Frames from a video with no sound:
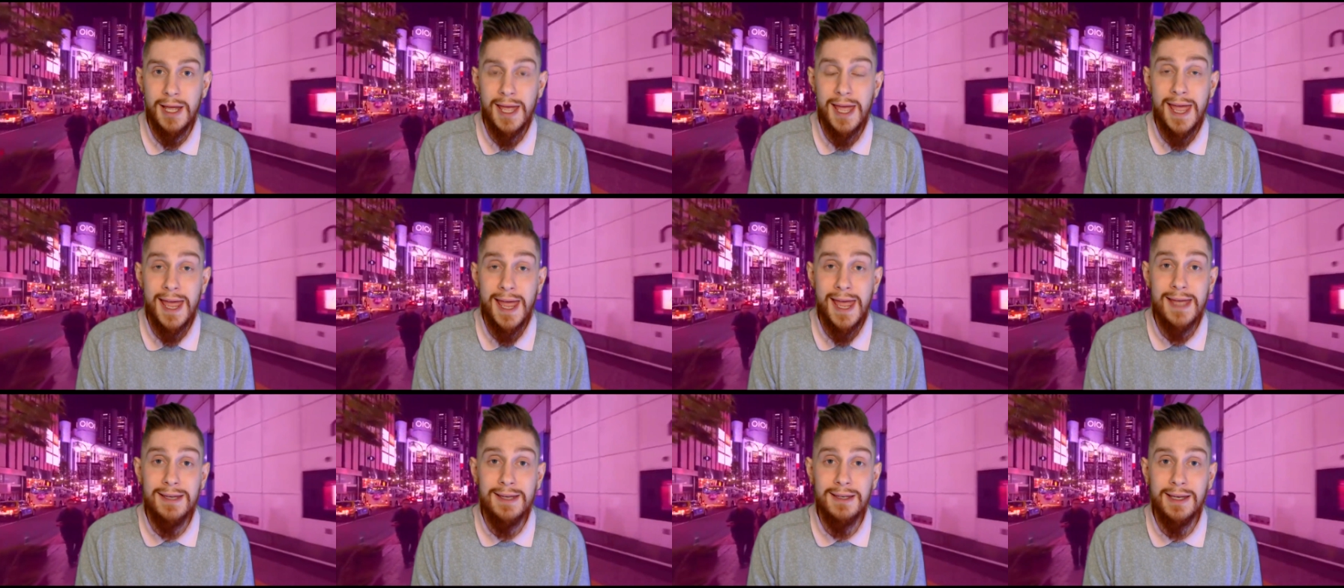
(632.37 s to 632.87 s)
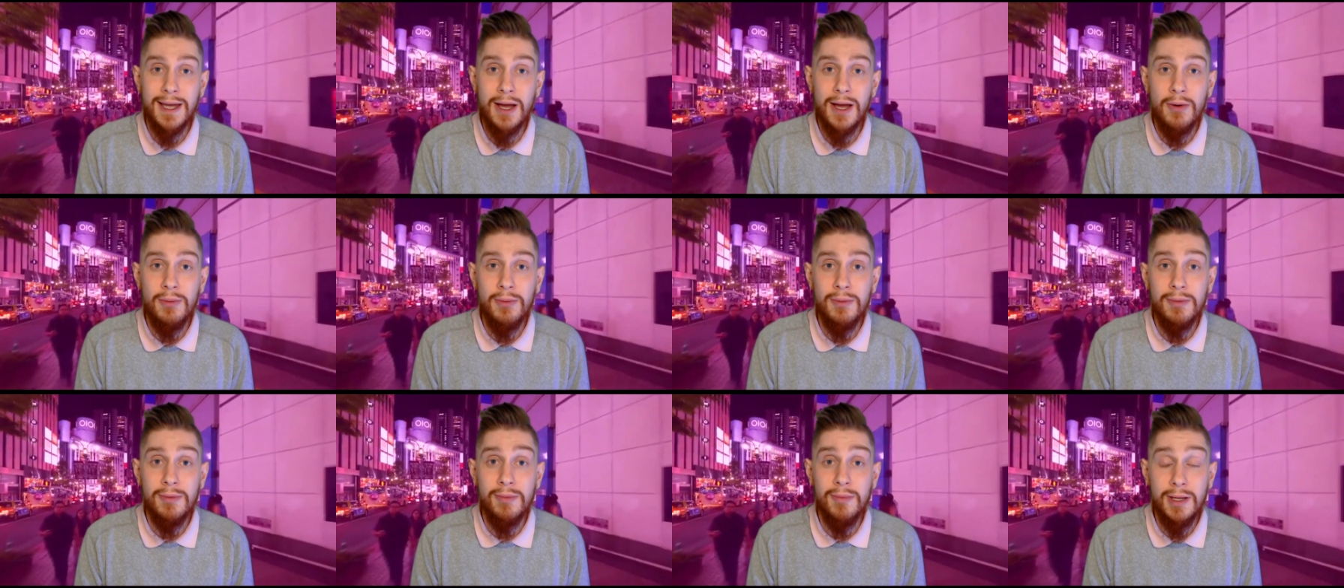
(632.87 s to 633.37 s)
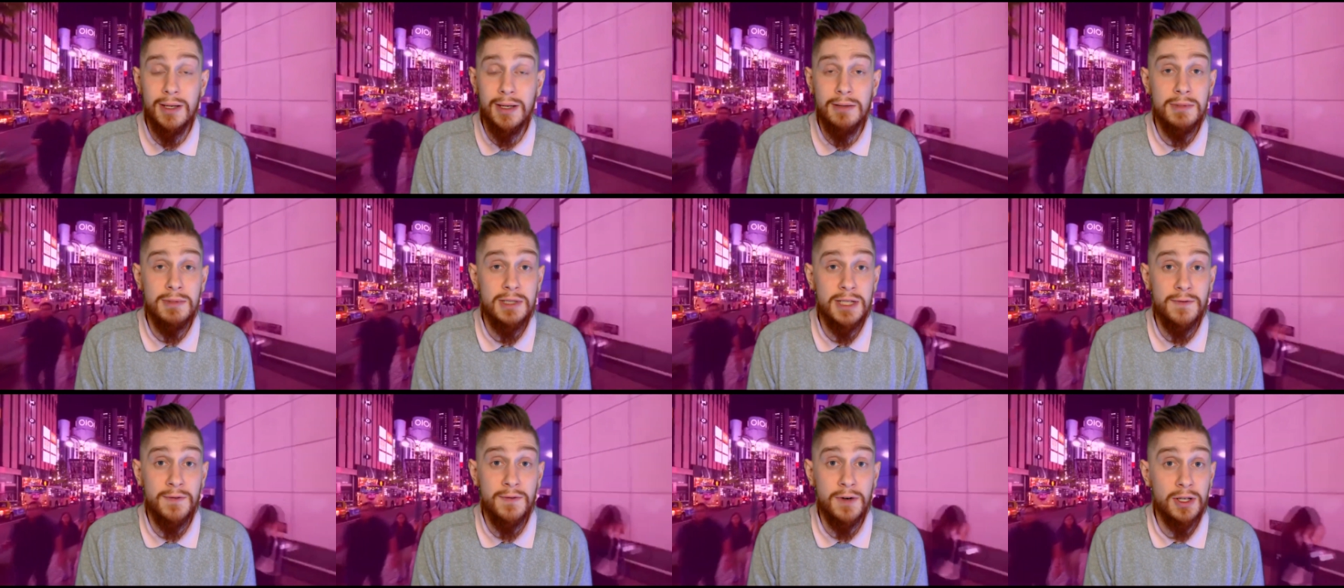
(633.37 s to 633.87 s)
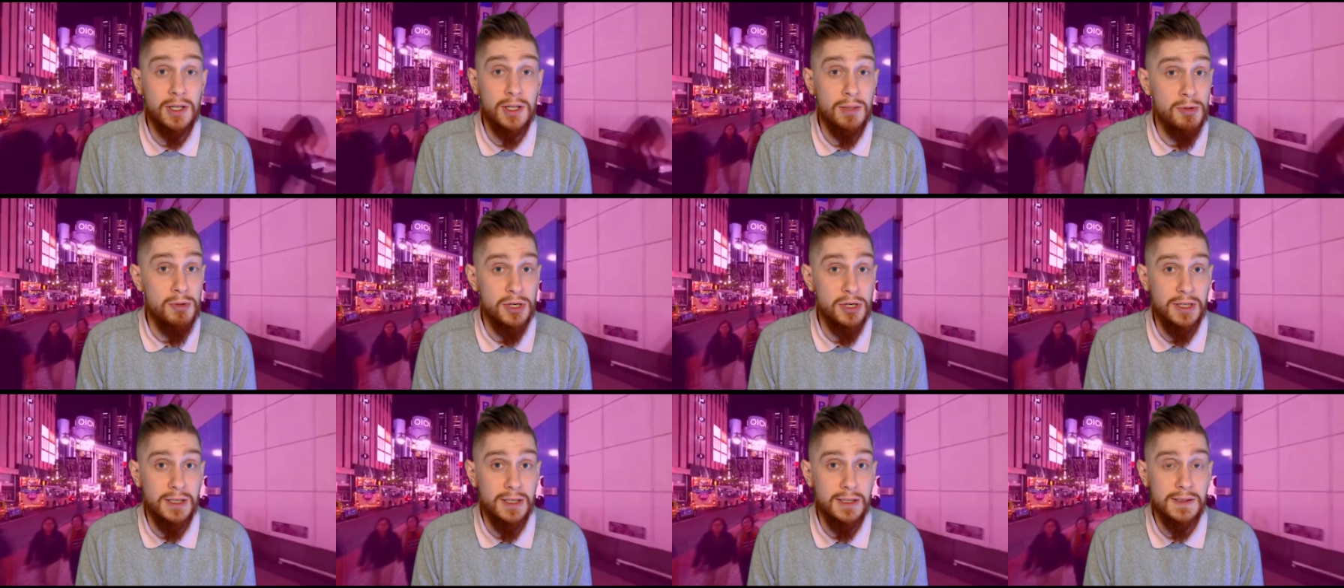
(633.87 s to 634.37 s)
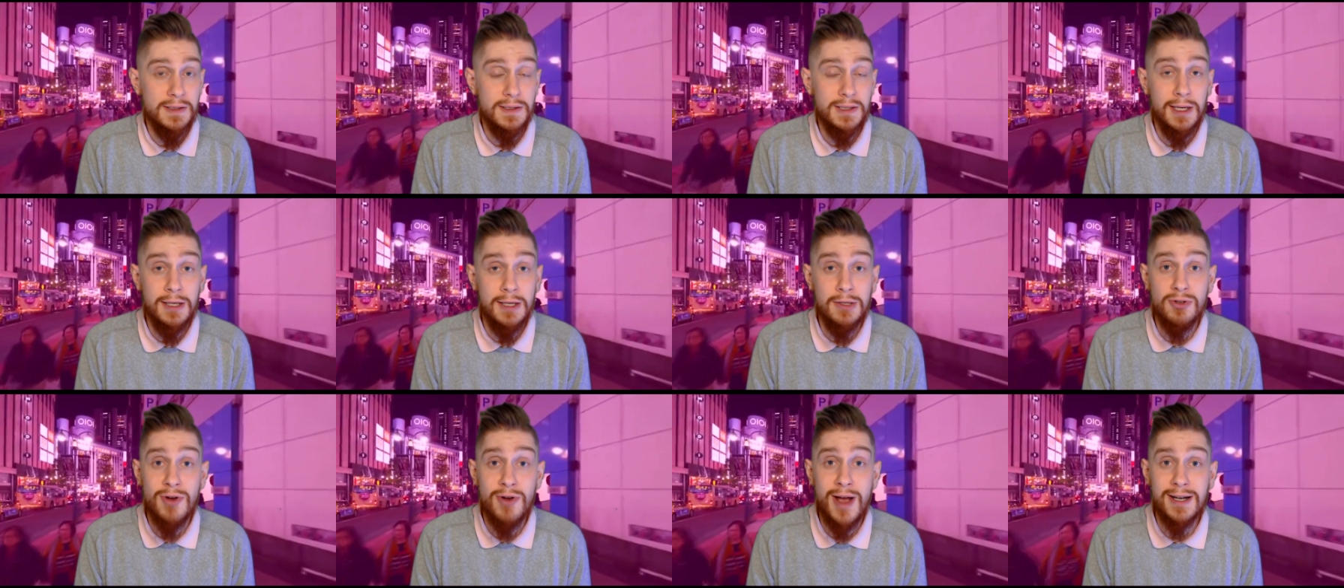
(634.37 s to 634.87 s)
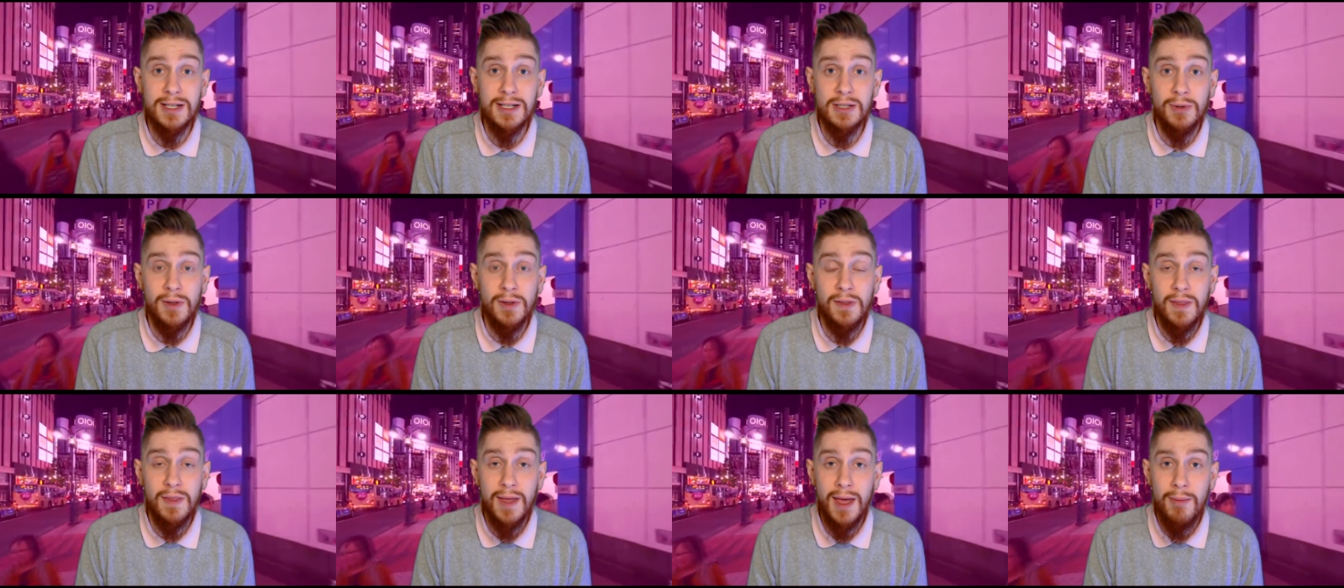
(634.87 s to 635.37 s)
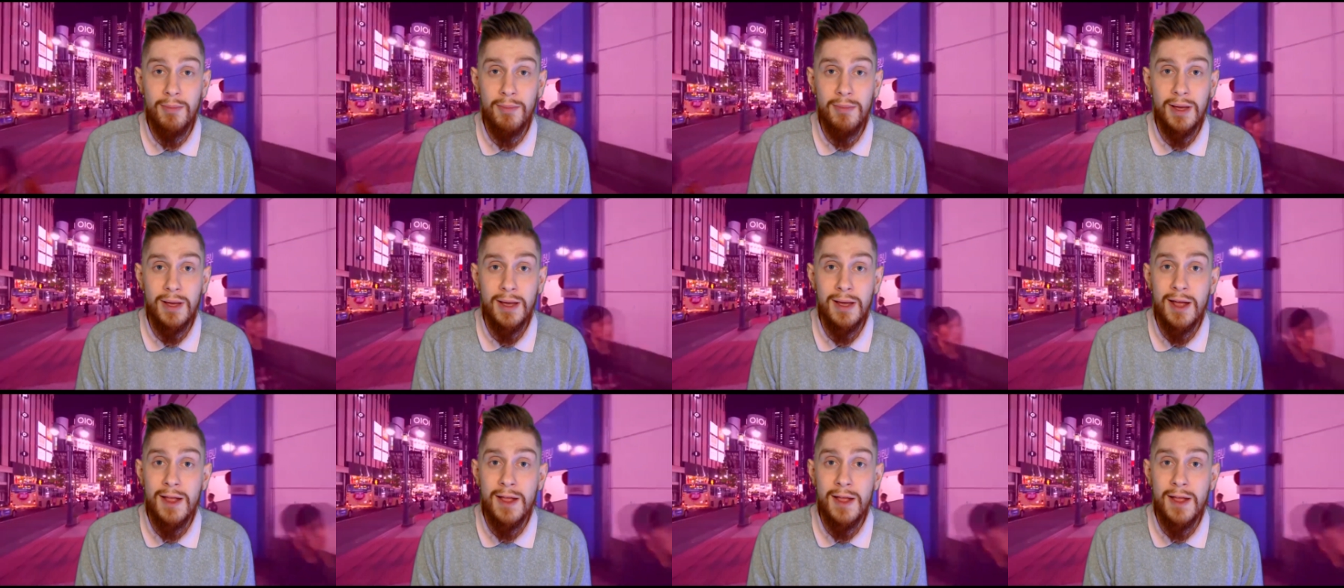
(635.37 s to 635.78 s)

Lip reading: hanging out in different communities, interacting with them,